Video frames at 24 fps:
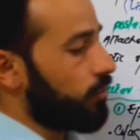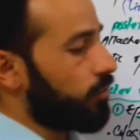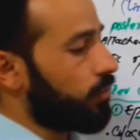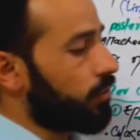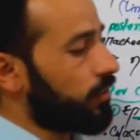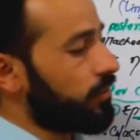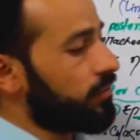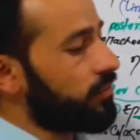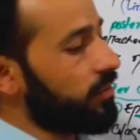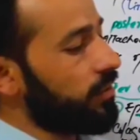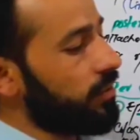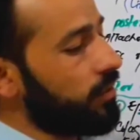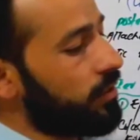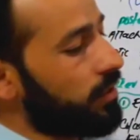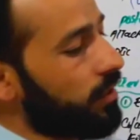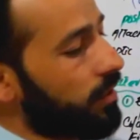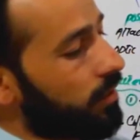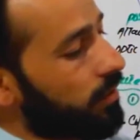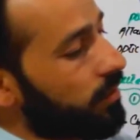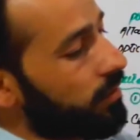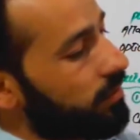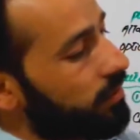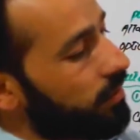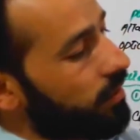you can see
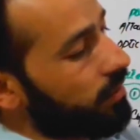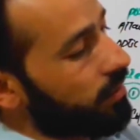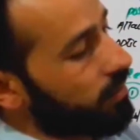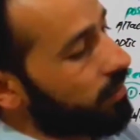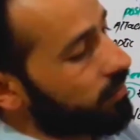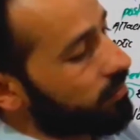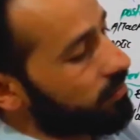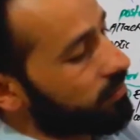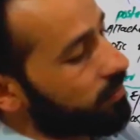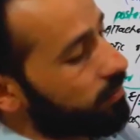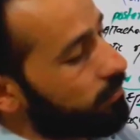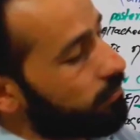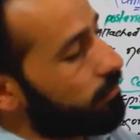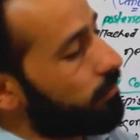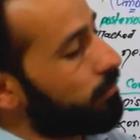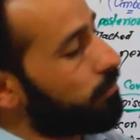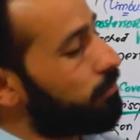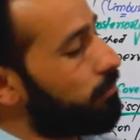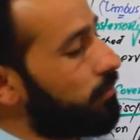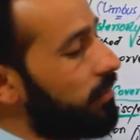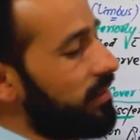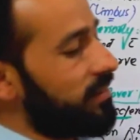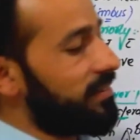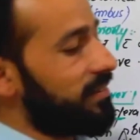here there are some
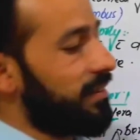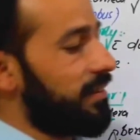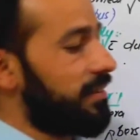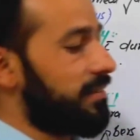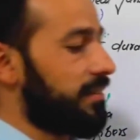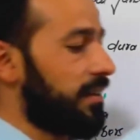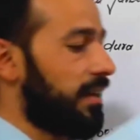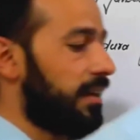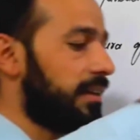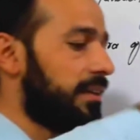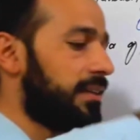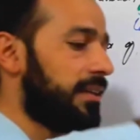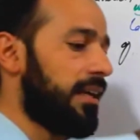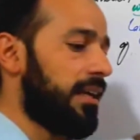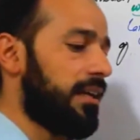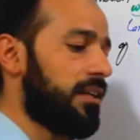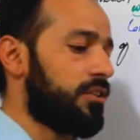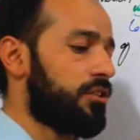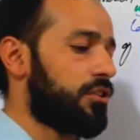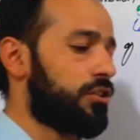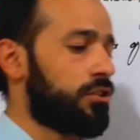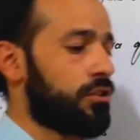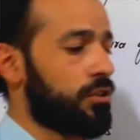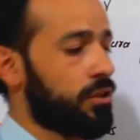muscles
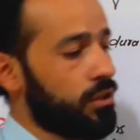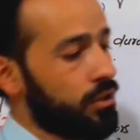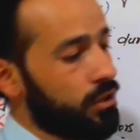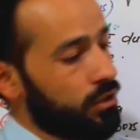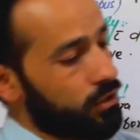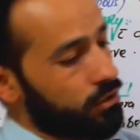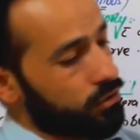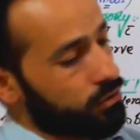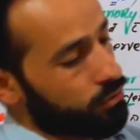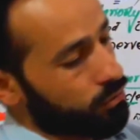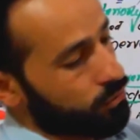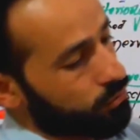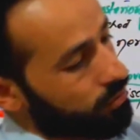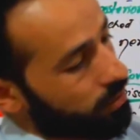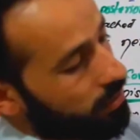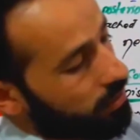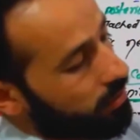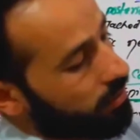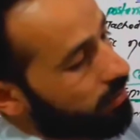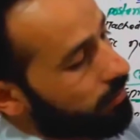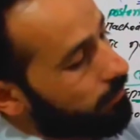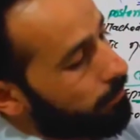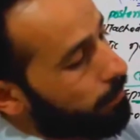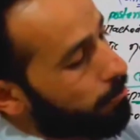attached to
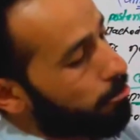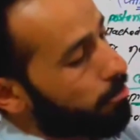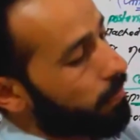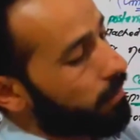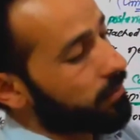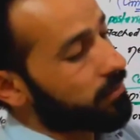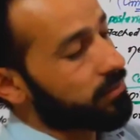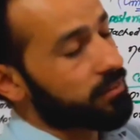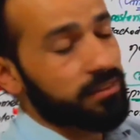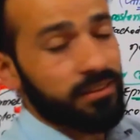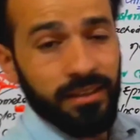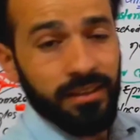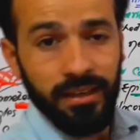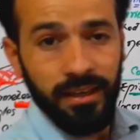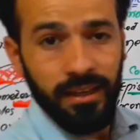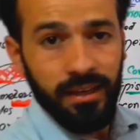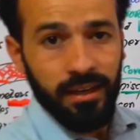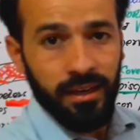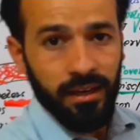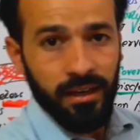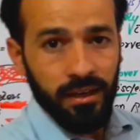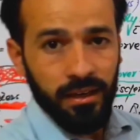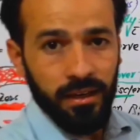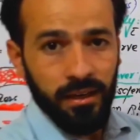the
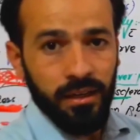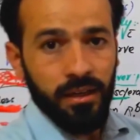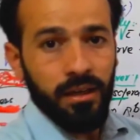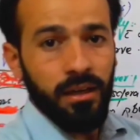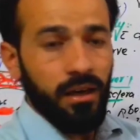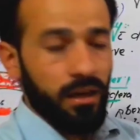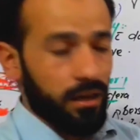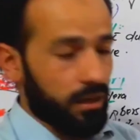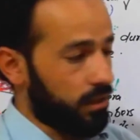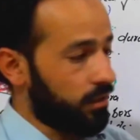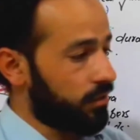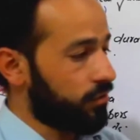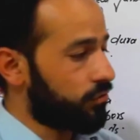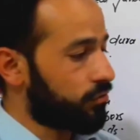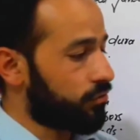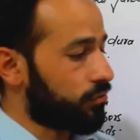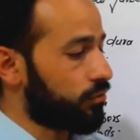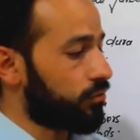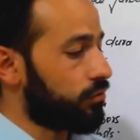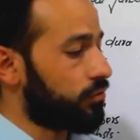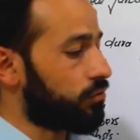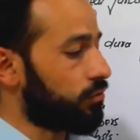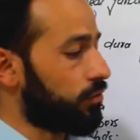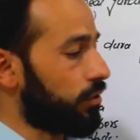sclera
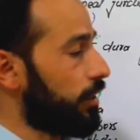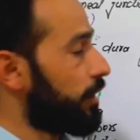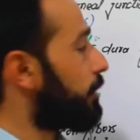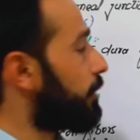also, so